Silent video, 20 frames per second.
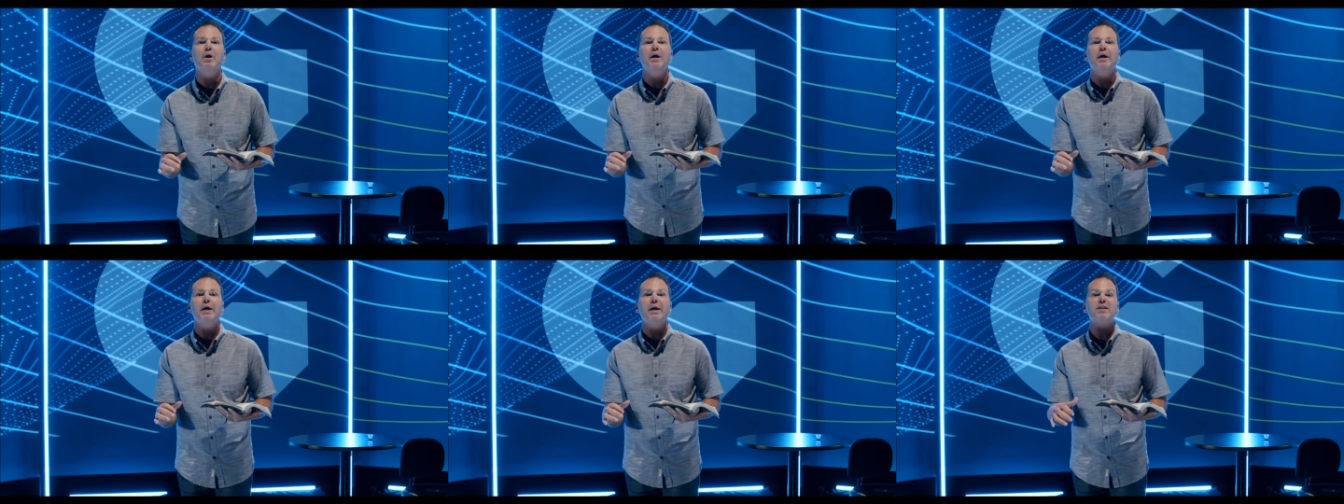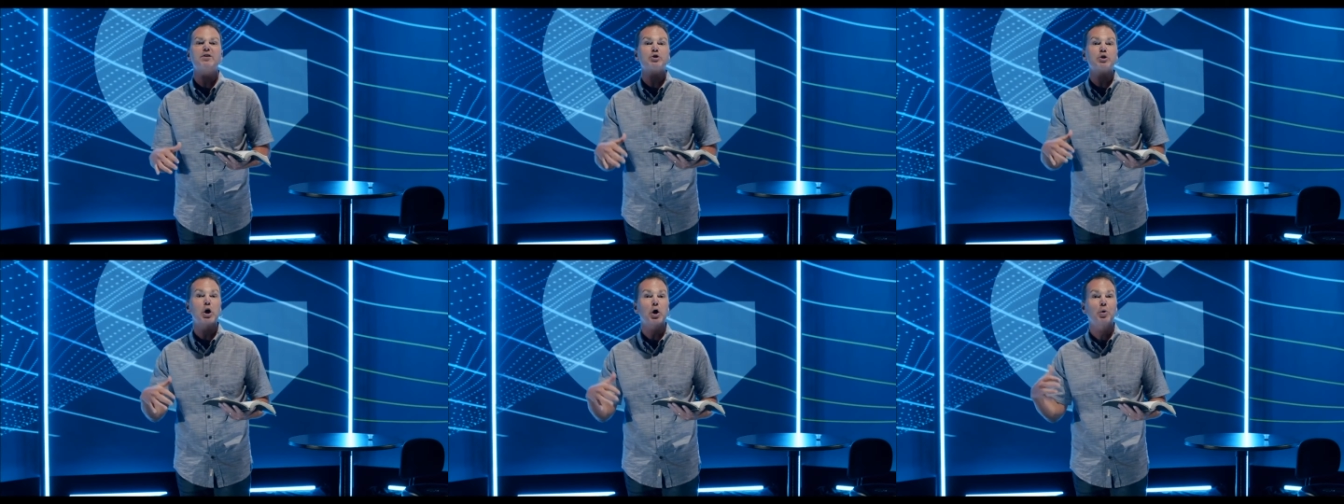
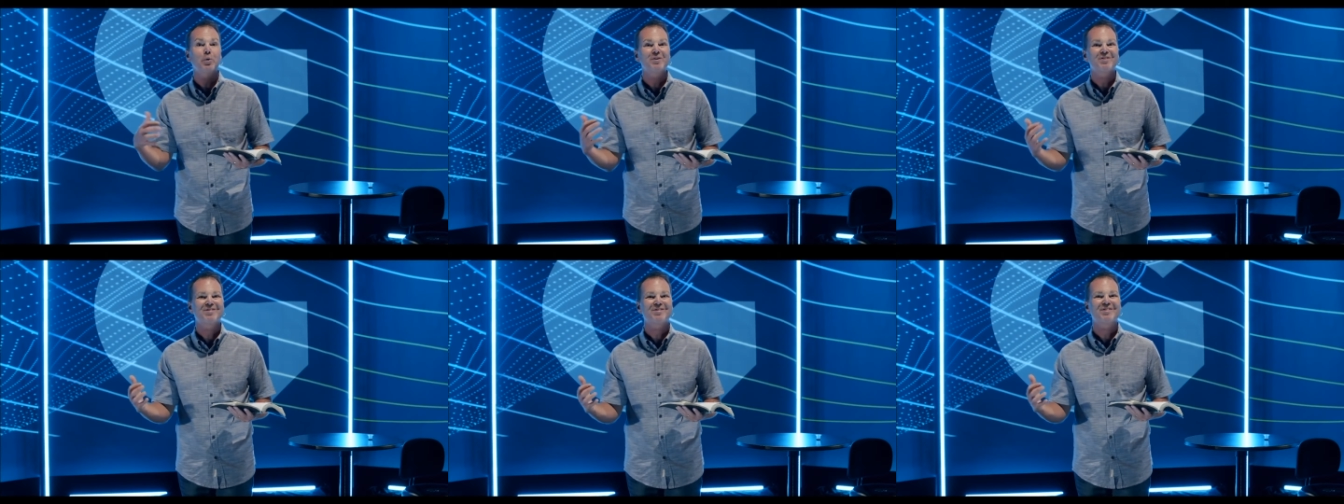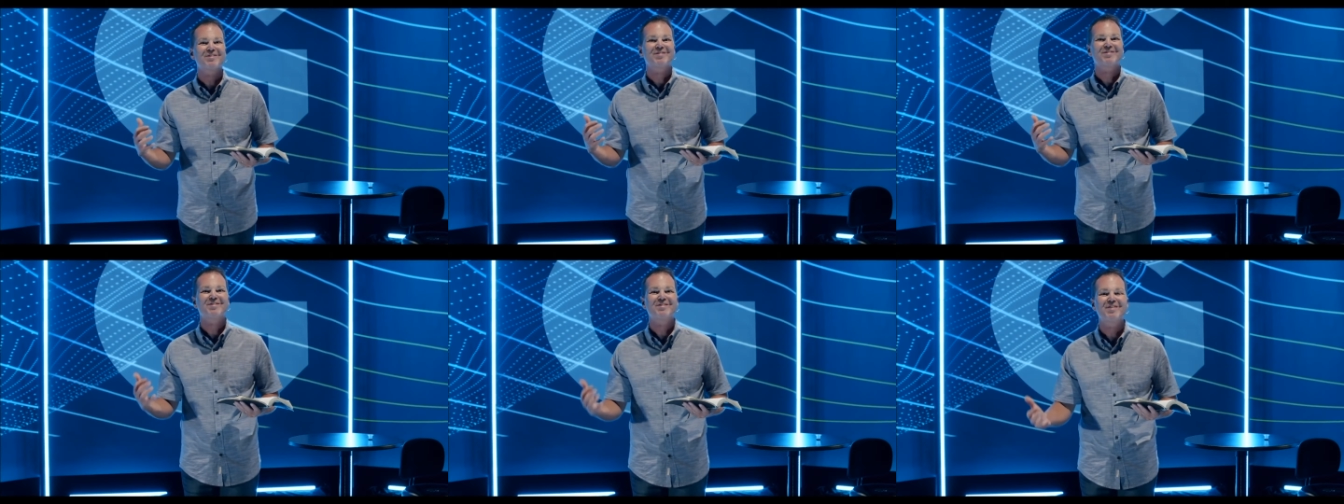It's known as the
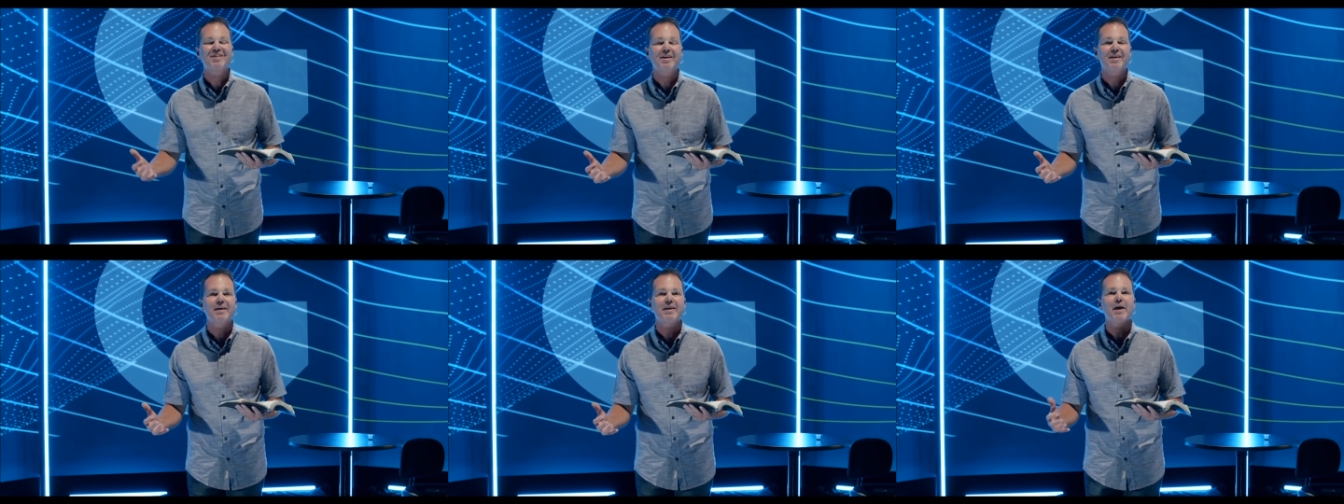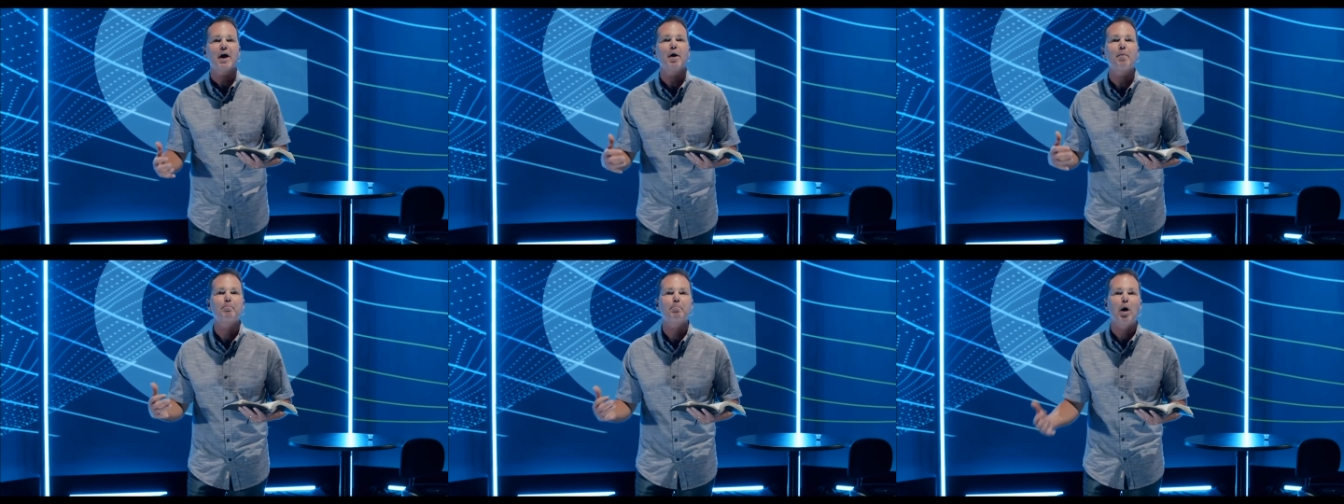City
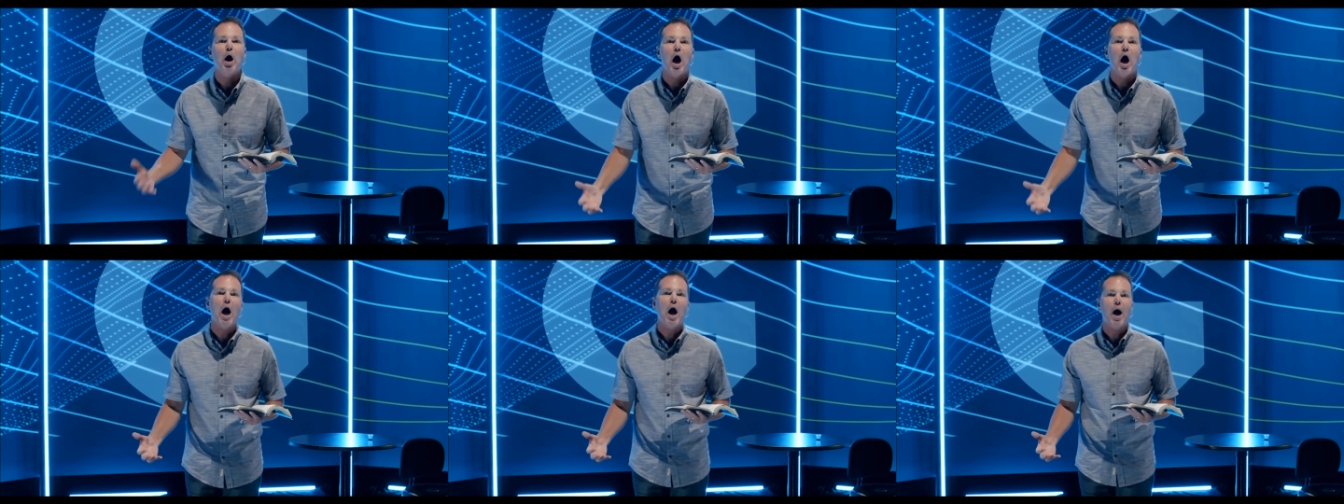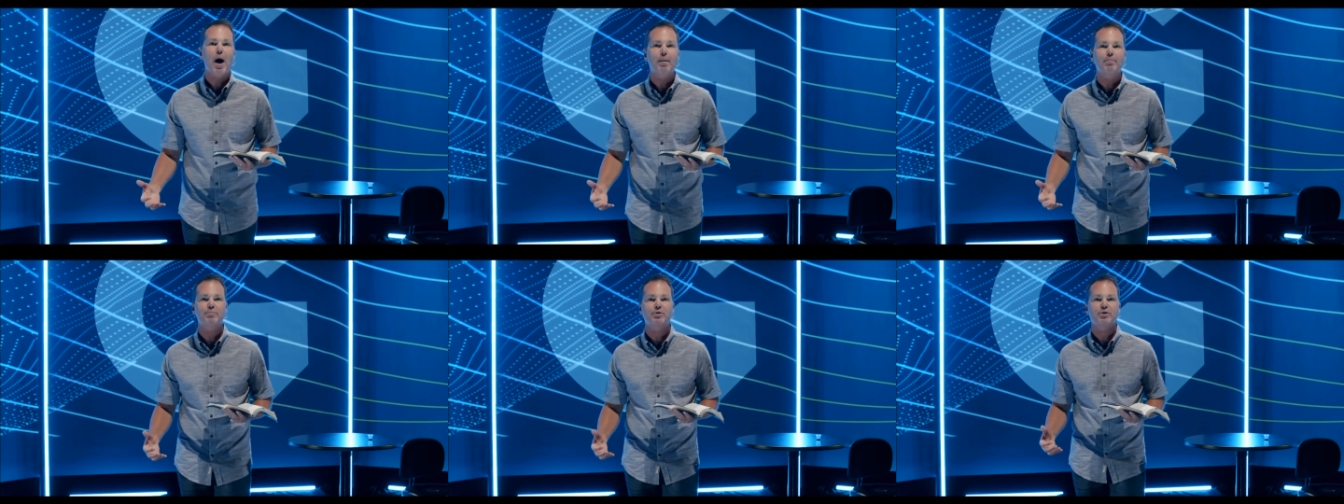of
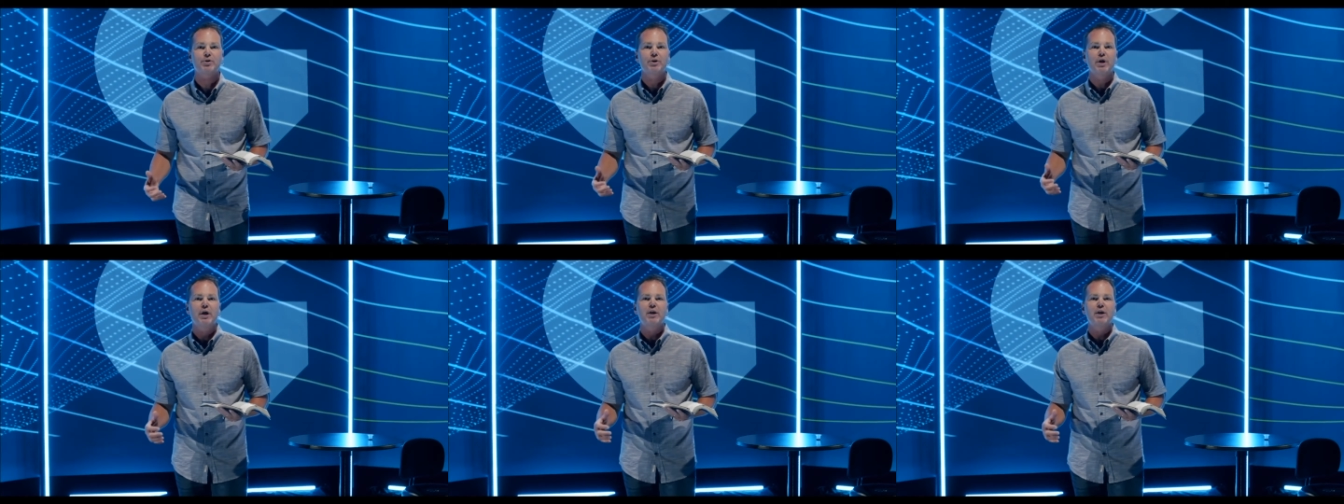Palms.